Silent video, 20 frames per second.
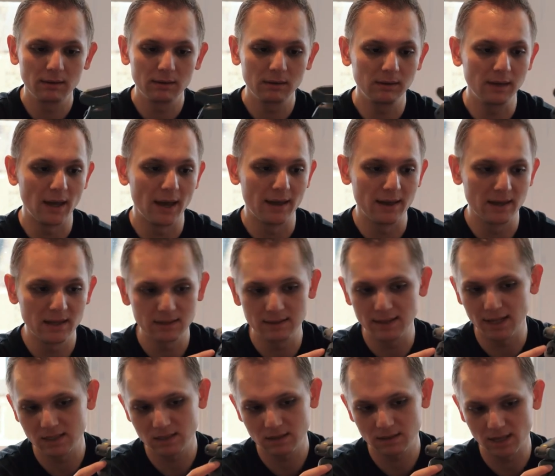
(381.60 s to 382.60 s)
yeah,
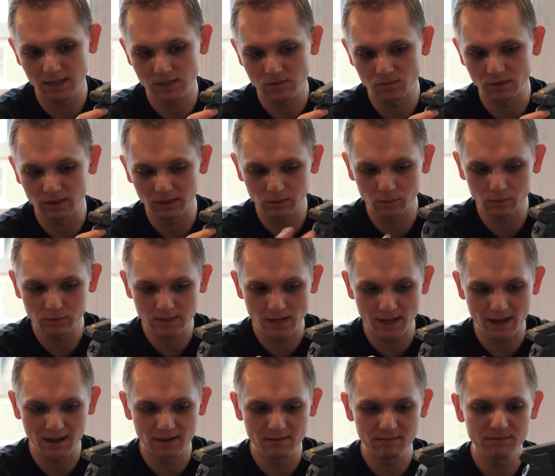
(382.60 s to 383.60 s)
that's really cool to
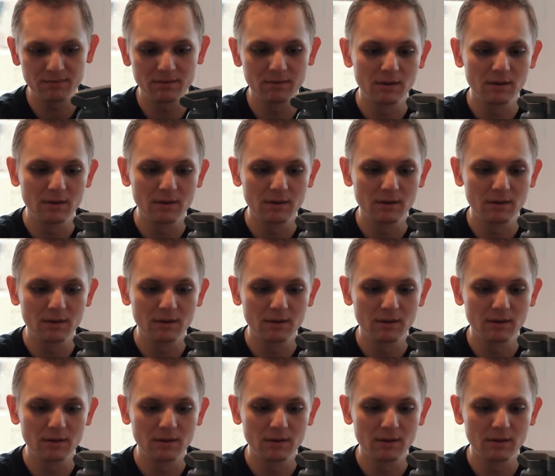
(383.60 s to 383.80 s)
have.